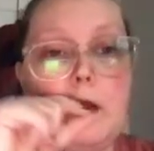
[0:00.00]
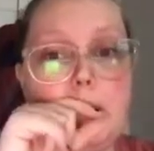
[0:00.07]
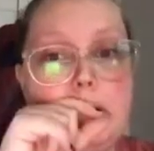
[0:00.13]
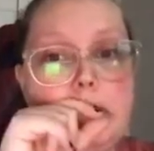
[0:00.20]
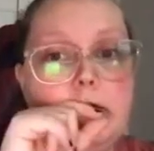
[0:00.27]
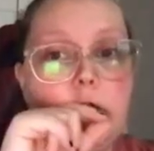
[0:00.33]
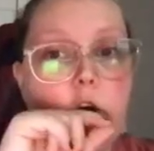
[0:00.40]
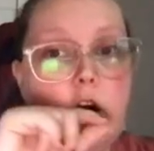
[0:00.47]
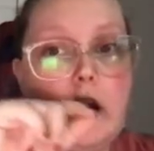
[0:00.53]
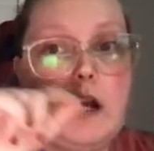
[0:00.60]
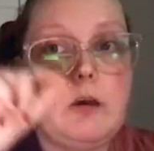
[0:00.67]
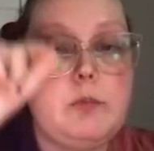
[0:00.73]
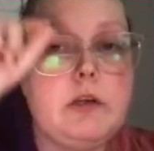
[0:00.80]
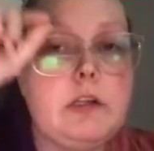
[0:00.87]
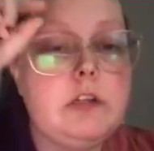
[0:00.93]
Before
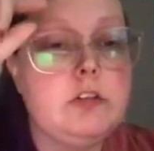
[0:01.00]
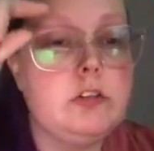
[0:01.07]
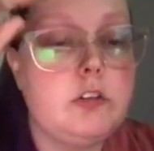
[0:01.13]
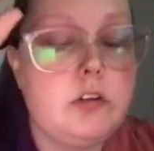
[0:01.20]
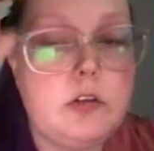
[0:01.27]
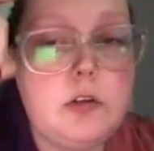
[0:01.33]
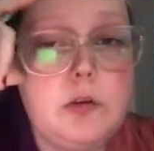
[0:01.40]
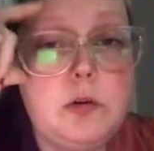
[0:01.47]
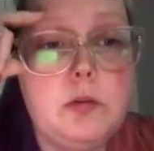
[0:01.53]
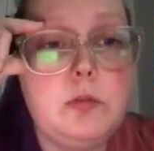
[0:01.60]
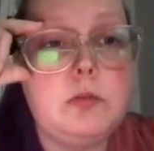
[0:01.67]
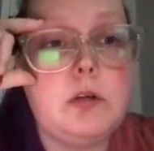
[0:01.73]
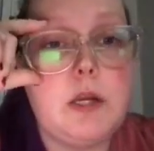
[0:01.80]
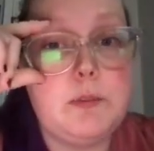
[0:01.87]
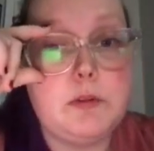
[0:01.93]
I was
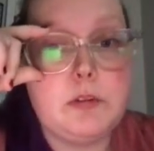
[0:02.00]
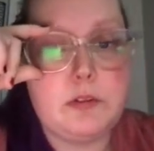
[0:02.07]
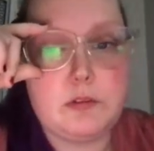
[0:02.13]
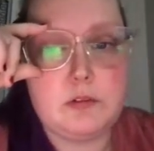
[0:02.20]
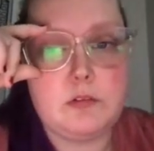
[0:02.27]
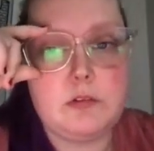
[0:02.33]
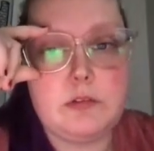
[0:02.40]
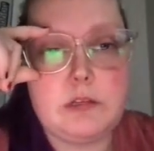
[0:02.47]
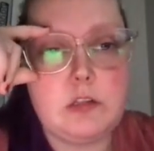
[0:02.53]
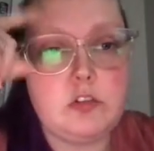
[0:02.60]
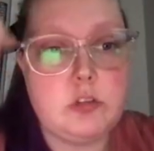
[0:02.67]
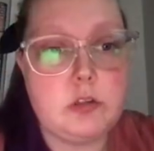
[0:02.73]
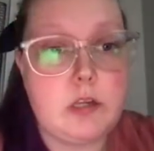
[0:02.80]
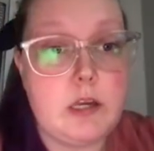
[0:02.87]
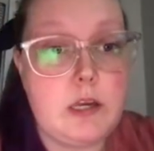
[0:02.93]

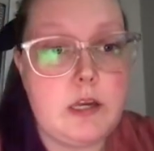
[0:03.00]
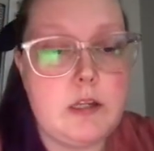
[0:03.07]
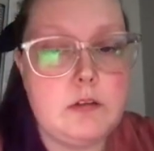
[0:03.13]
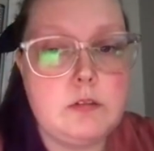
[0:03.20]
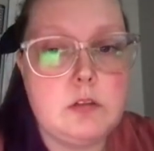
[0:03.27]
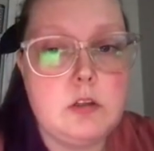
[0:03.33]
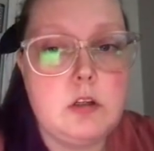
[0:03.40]
scheduling ahead